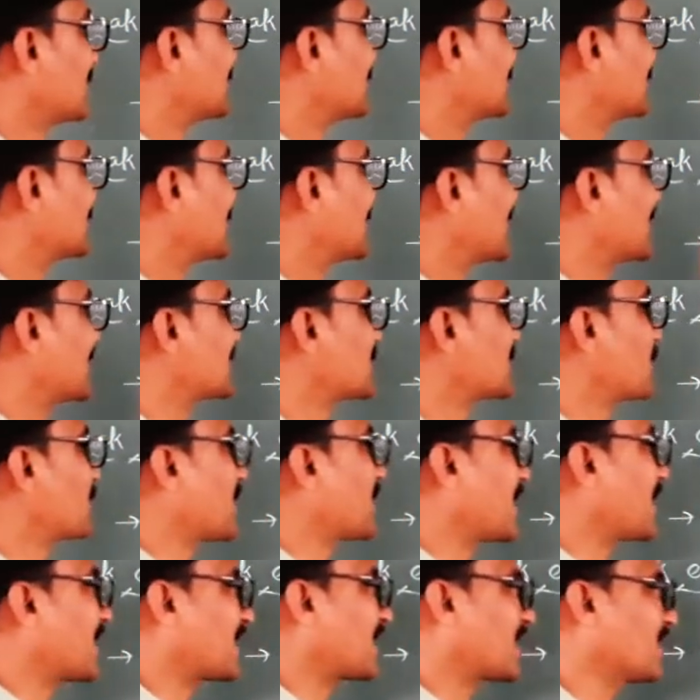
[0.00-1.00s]
there is a
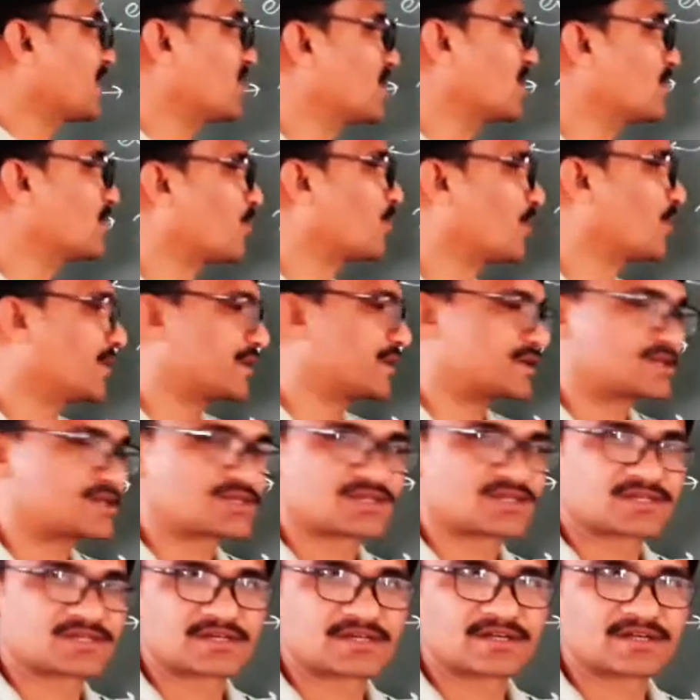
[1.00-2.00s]
break-even
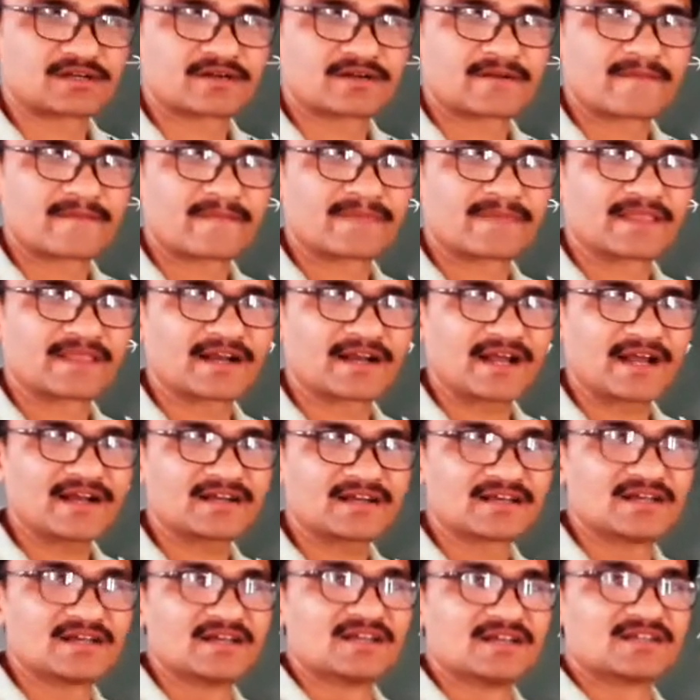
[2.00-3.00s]
point,
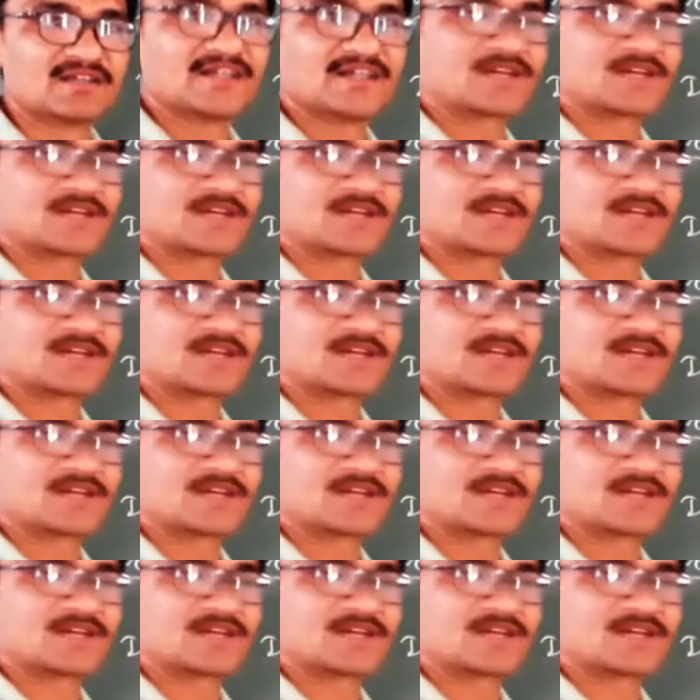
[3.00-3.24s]
right? It